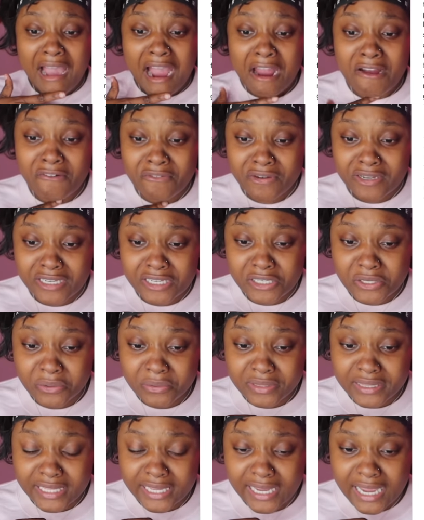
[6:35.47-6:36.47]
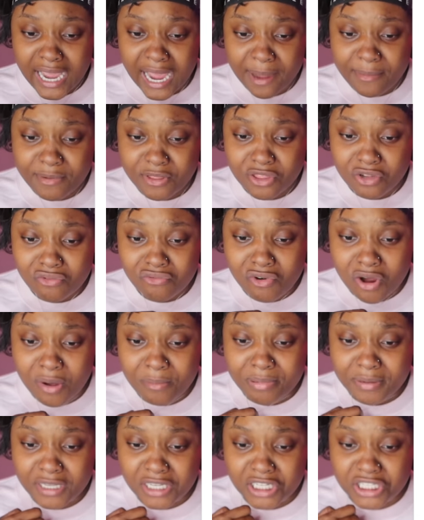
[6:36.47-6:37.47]
I really don't think I'm in the
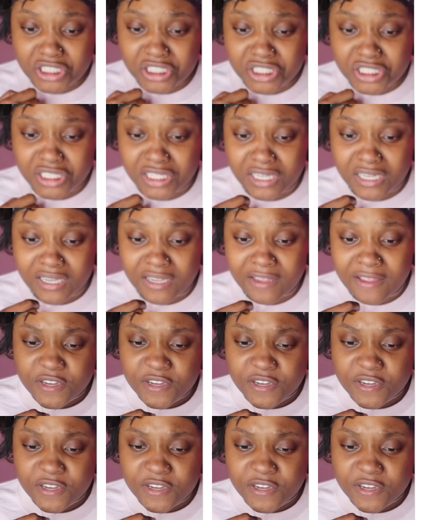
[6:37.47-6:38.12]
wrong because she